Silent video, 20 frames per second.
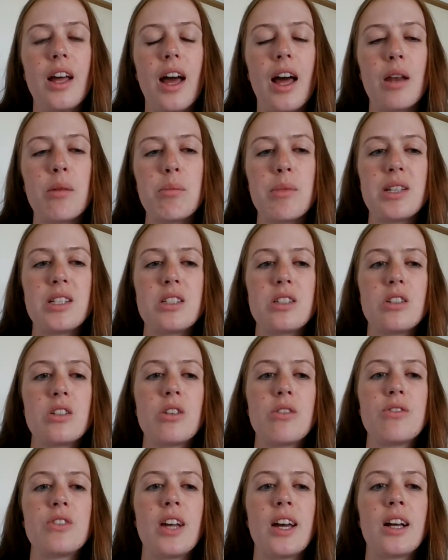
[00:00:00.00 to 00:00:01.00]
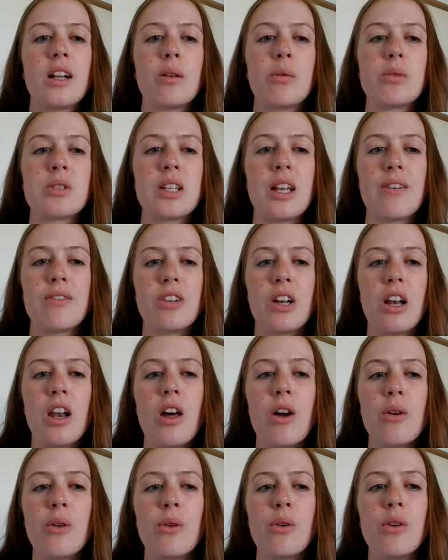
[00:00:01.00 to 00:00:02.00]
and Mr. Dovetail was left
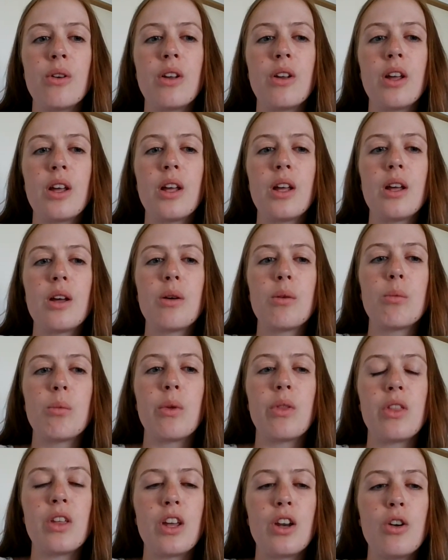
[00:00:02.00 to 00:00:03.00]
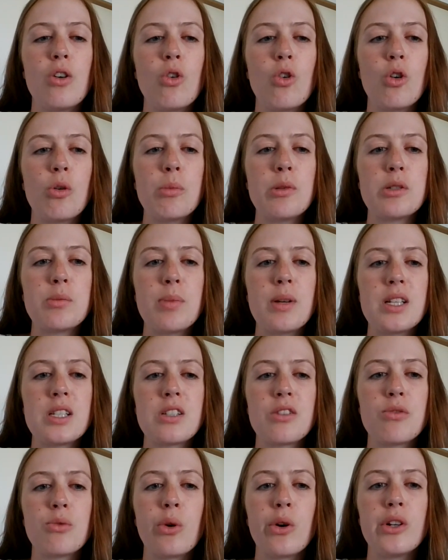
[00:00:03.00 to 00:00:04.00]
alone with the enormous piece
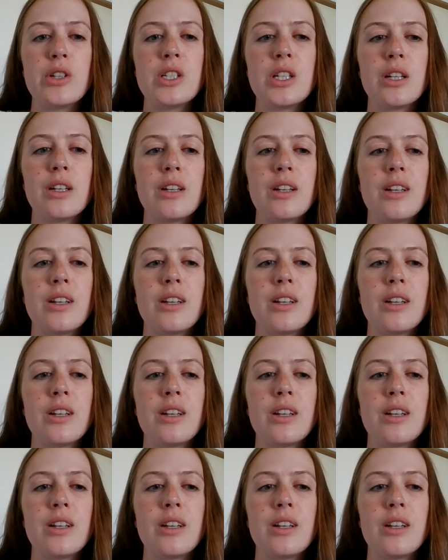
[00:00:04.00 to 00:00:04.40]
of wood,